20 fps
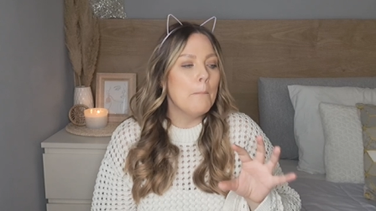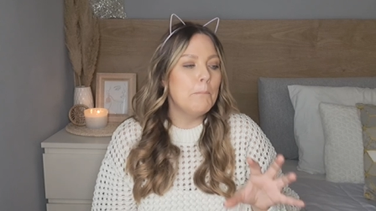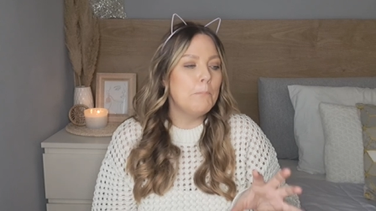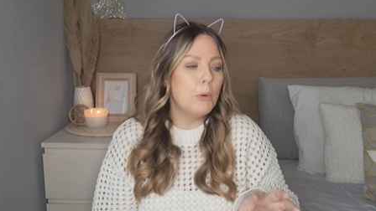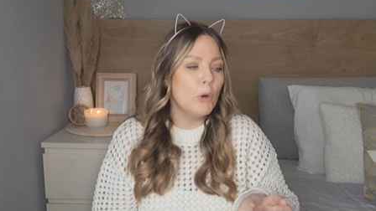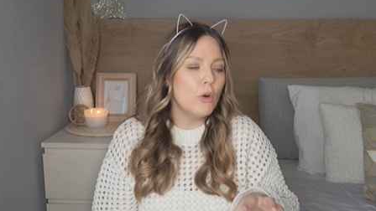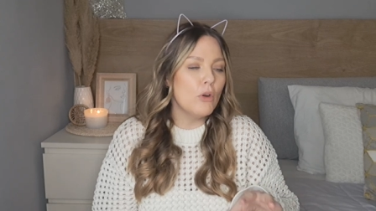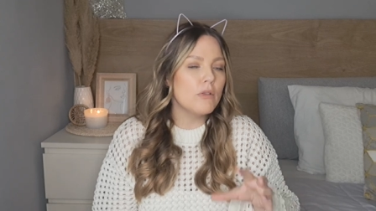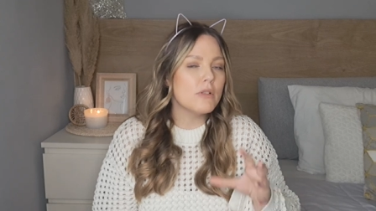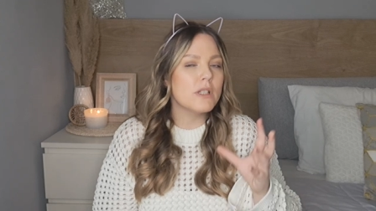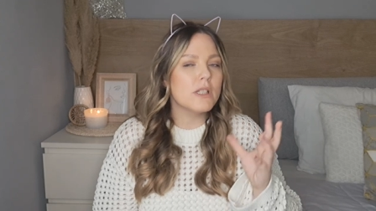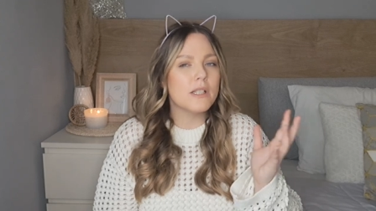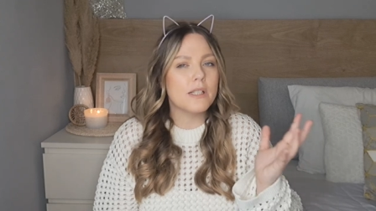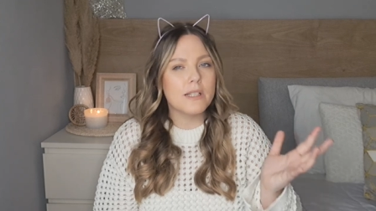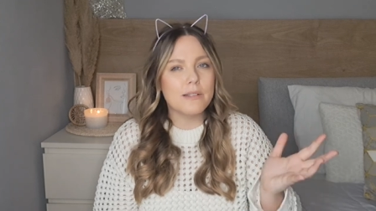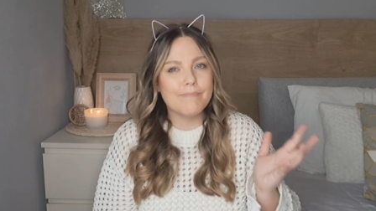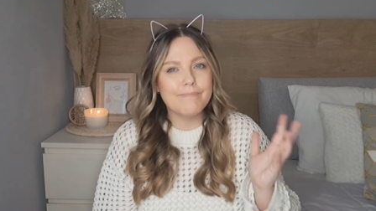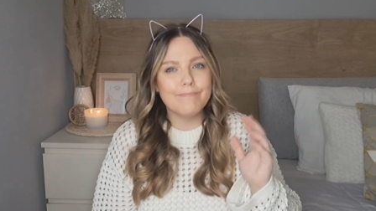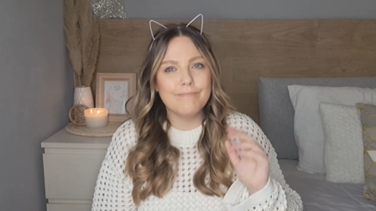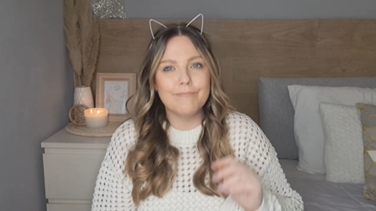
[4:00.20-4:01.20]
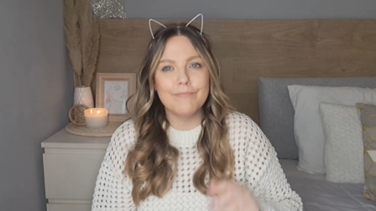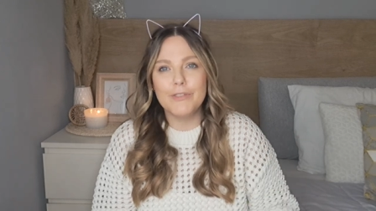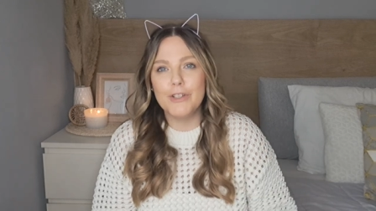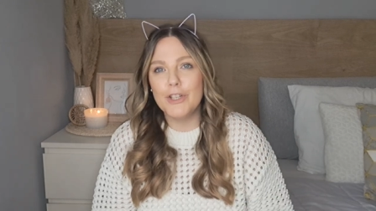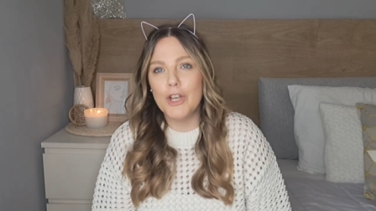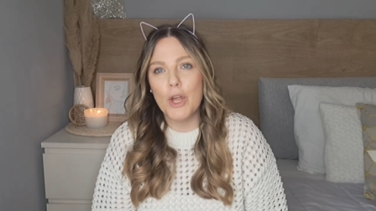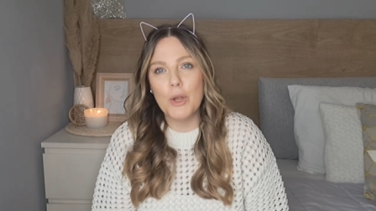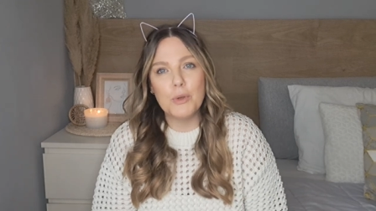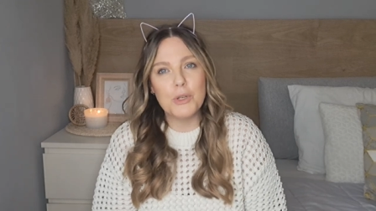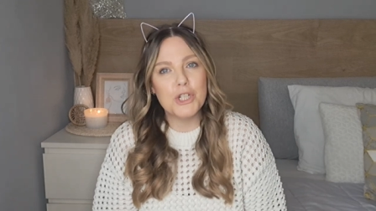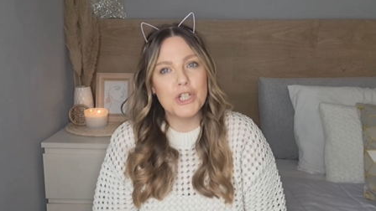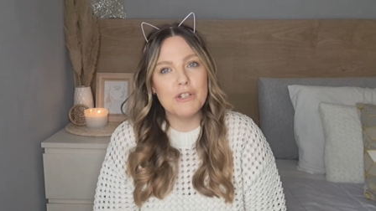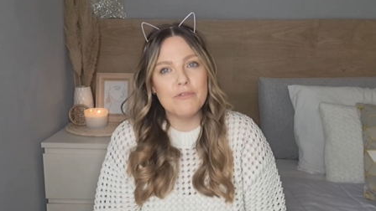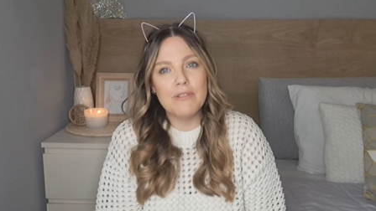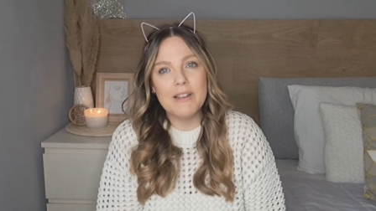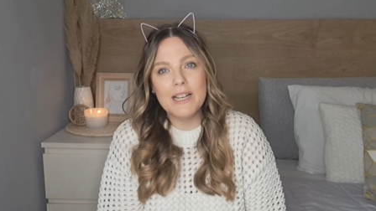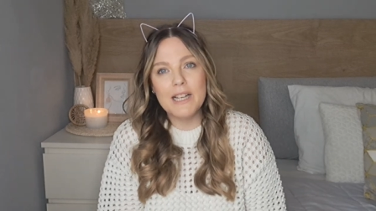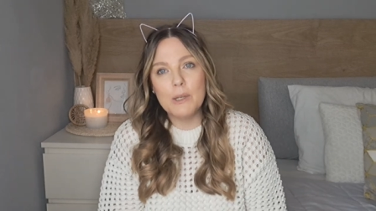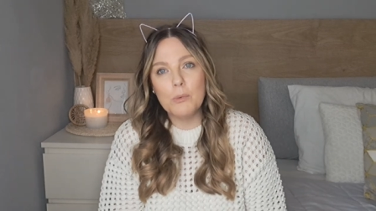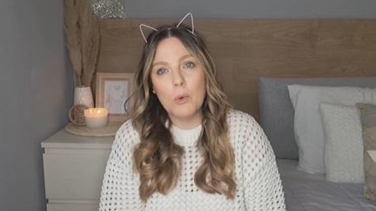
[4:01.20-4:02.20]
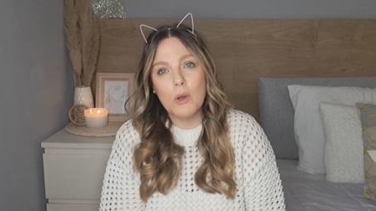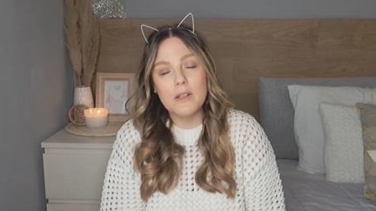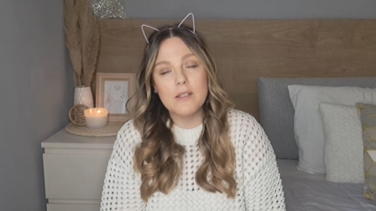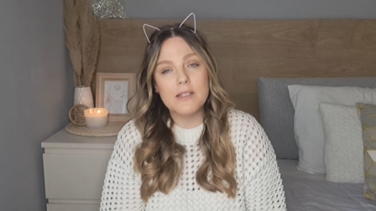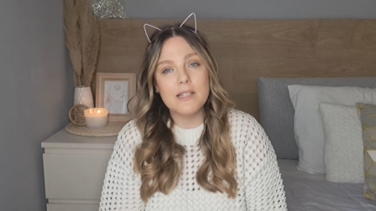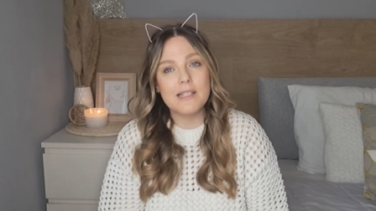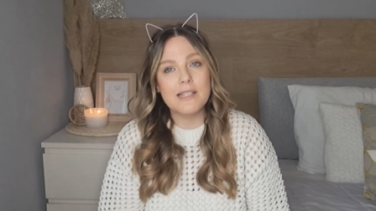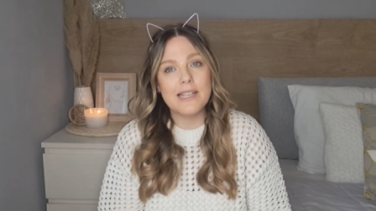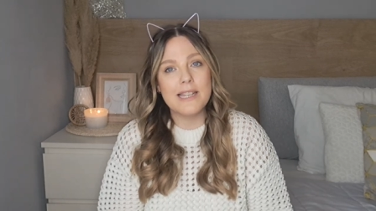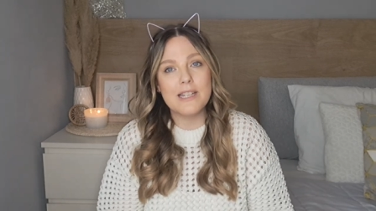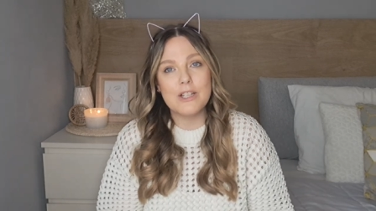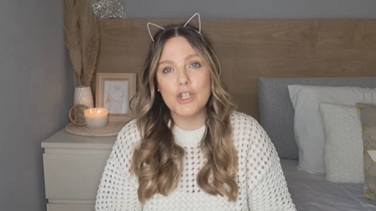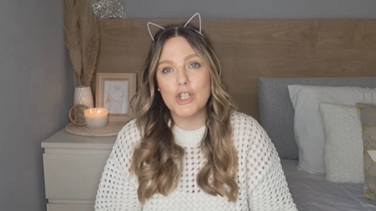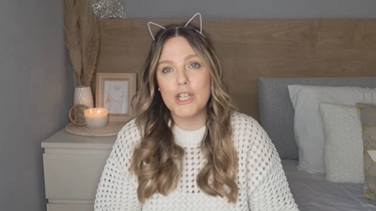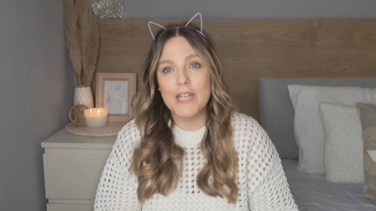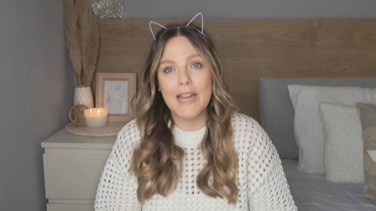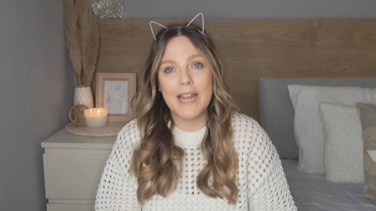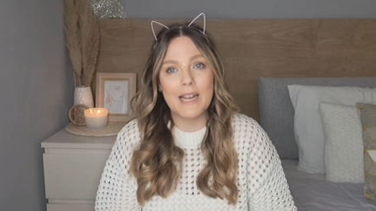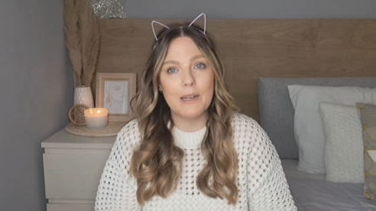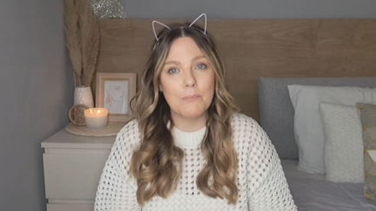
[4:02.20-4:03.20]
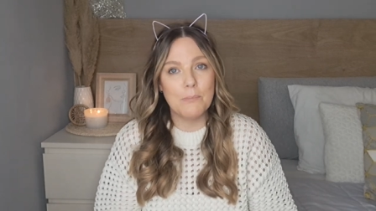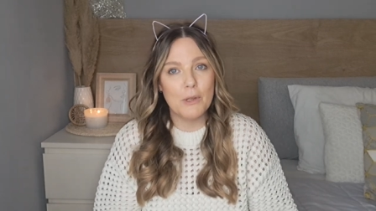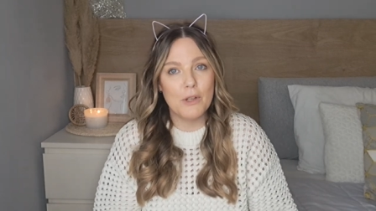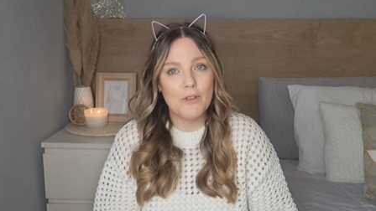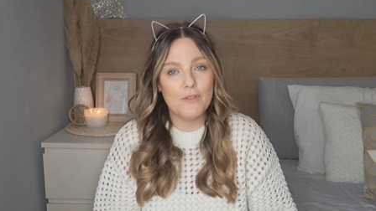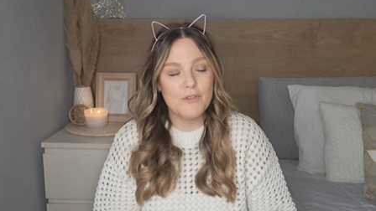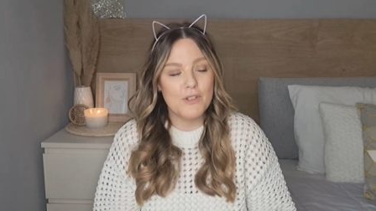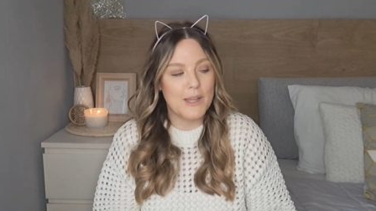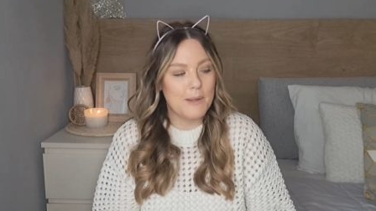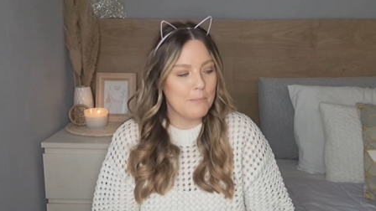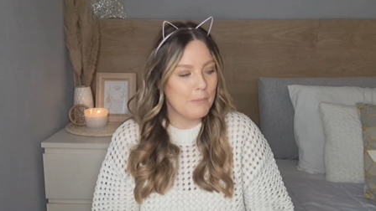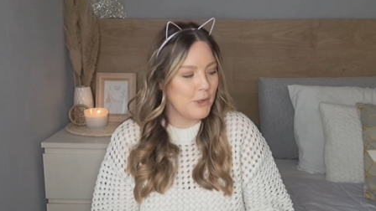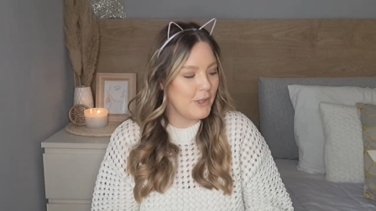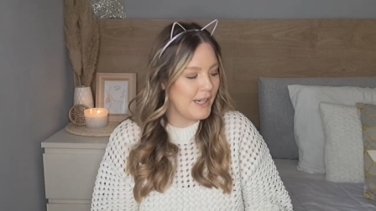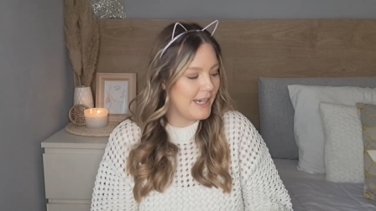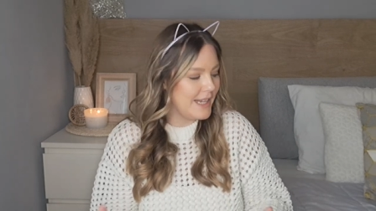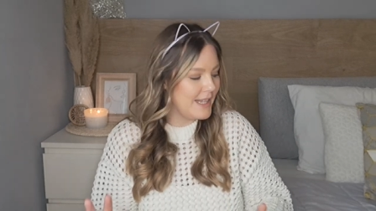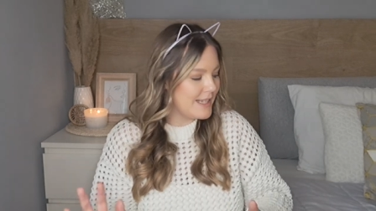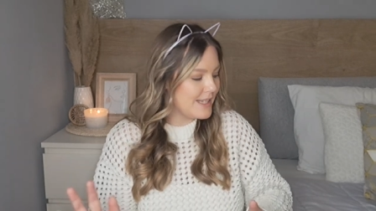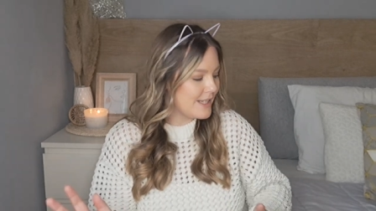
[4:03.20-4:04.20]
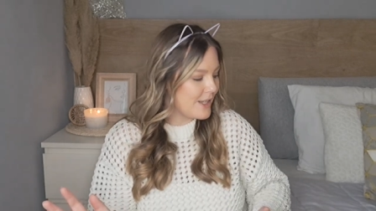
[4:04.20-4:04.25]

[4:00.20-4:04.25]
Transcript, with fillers: but you know, she really wanted it and she had birthday money.